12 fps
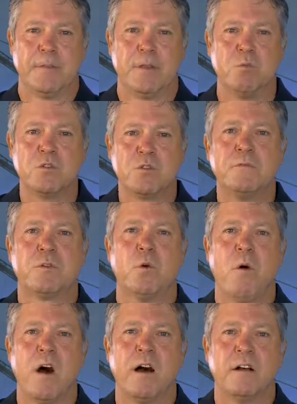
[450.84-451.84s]
that was good for
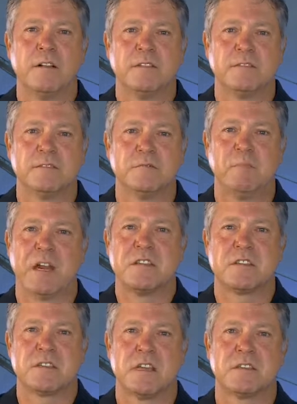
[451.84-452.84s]
a while, but
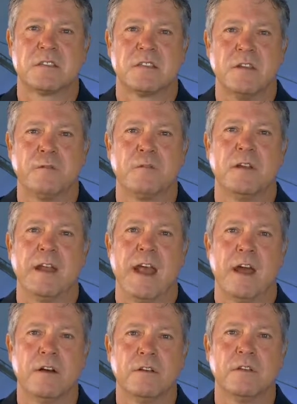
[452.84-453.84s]
it's it's different
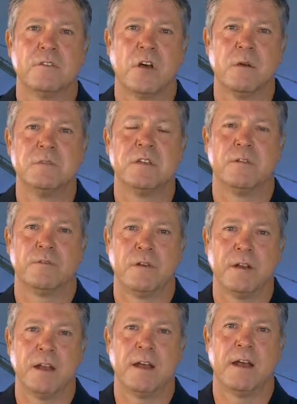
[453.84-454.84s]
now, and times are
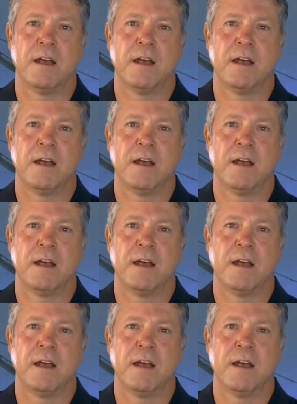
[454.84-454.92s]
different.